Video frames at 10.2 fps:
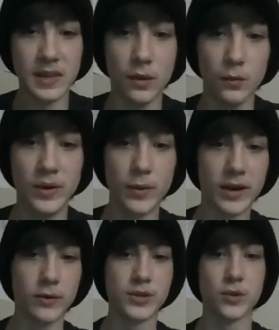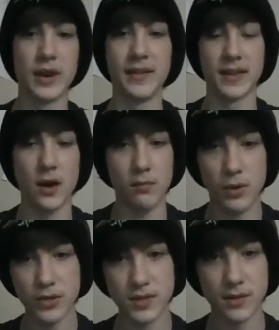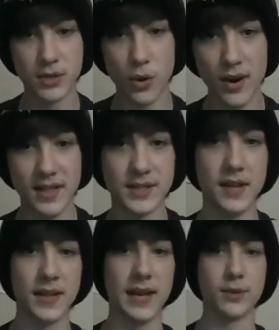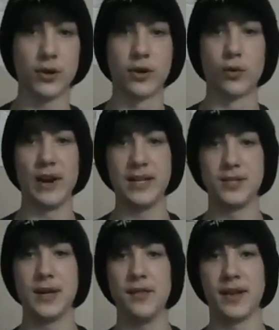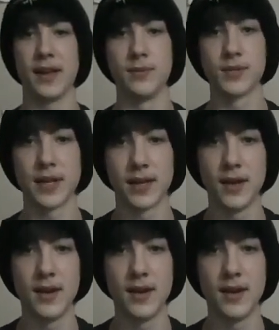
Wind Waker is great. Like the majority of the Zelda games are great Zelda games. Like